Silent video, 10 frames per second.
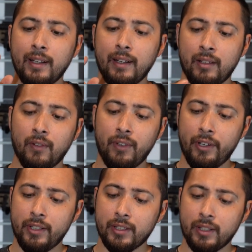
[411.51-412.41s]
is a
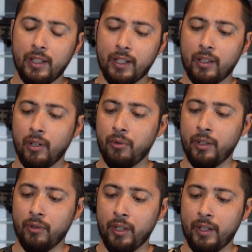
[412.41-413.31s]
very slick
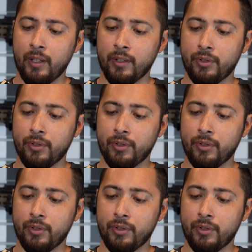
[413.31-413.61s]
coating right here.